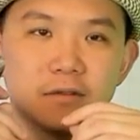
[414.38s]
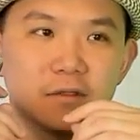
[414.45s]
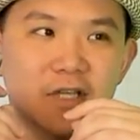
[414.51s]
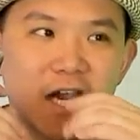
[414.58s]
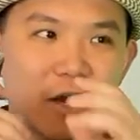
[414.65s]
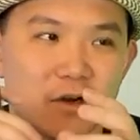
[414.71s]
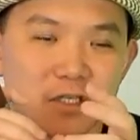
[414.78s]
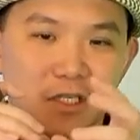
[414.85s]

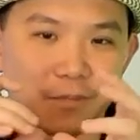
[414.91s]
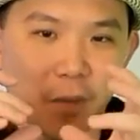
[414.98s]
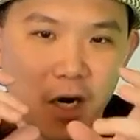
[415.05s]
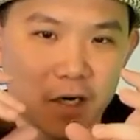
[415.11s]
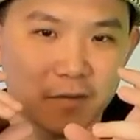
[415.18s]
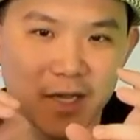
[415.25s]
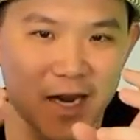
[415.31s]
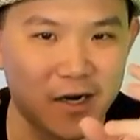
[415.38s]
character,
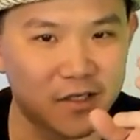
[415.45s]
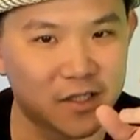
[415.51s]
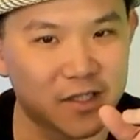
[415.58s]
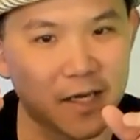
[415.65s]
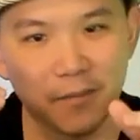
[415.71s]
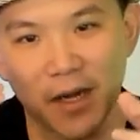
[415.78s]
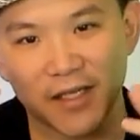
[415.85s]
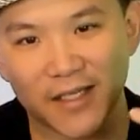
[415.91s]
part of character
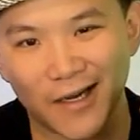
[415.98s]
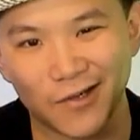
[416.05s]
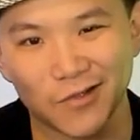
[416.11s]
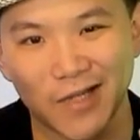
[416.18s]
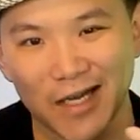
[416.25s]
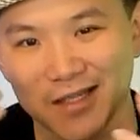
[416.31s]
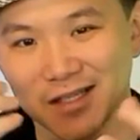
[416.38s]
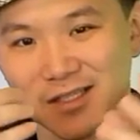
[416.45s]
that might tell you
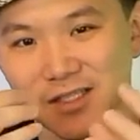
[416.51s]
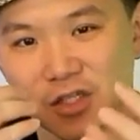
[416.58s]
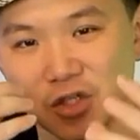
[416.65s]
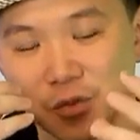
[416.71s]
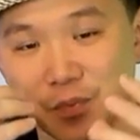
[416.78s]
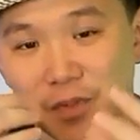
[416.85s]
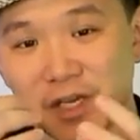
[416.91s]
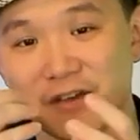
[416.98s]
that this
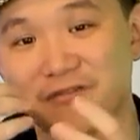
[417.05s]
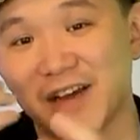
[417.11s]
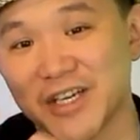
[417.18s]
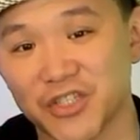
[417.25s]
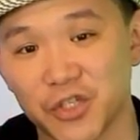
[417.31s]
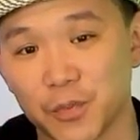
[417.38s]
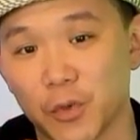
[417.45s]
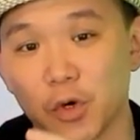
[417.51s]
could be a
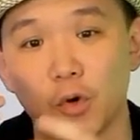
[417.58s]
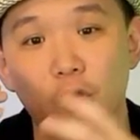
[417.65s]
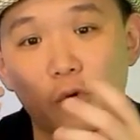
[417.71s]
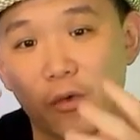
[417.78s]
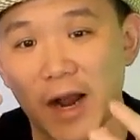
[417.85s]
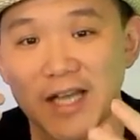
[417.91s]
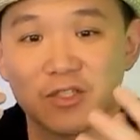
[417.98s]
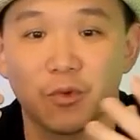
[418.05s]
vegetable or
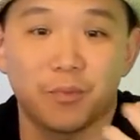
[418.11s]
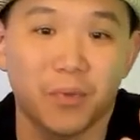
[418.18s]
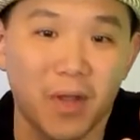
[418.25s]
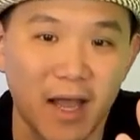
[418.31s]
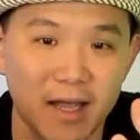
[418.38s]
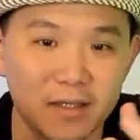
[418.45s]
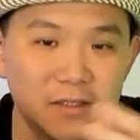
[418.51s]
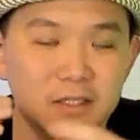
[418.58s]
grass or
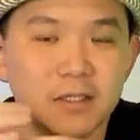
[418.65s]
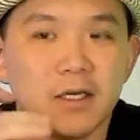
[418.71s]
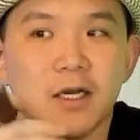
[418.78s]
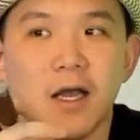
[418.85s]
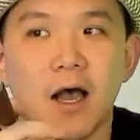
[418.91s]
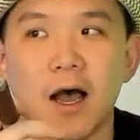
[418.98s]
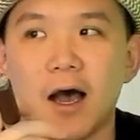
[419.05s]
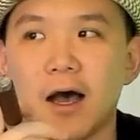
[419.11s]
plant.
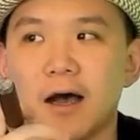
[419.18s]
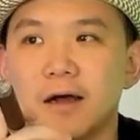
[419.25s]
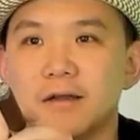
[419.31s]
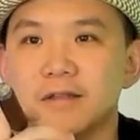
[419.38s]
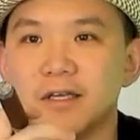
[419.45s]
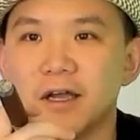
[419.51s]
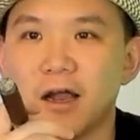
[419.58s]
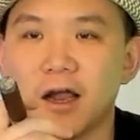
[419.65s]
Uh,
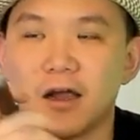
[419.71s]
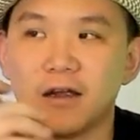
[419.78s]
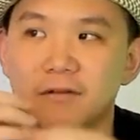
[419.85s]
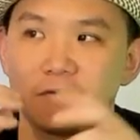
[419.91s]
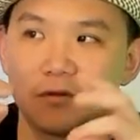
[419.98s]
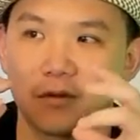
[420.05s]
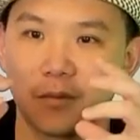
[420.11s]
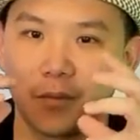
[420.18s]
there are
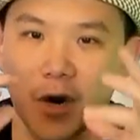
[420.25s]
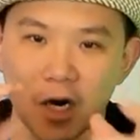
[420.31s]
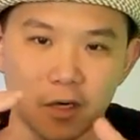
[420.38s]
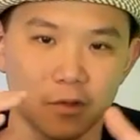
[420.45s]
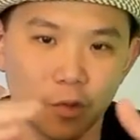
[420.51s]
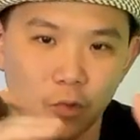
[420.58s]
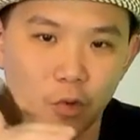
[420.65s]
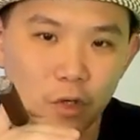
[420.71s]
part
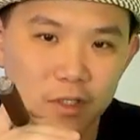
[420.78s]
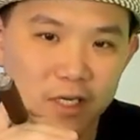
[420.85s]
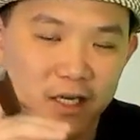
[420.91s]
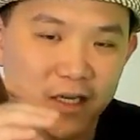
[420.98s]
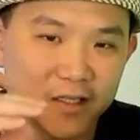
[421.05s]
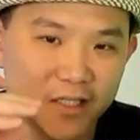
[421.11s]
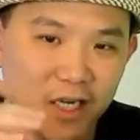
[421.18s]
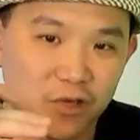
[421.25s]
of the word that
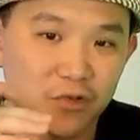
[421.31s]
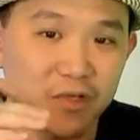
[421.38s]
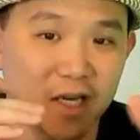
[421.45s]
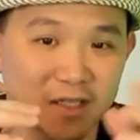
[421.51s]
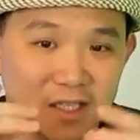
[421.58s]
can tell you that